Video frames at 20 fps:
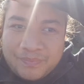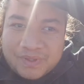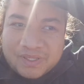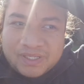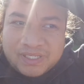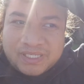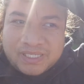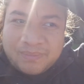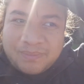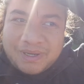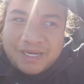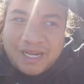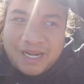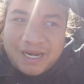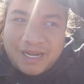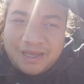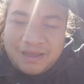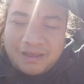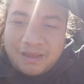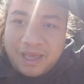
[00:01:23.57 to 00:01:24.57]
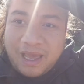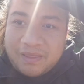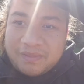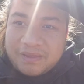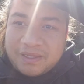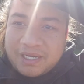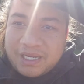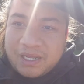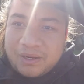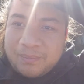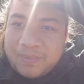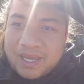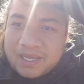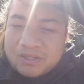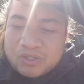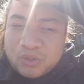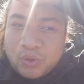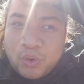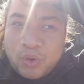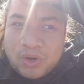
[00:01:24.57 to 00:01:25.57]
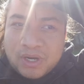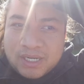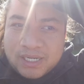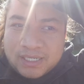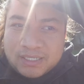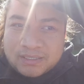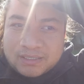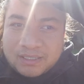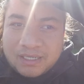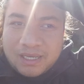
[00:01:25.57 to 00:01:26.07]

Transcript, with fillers: to see my nana and then head back to Auckland.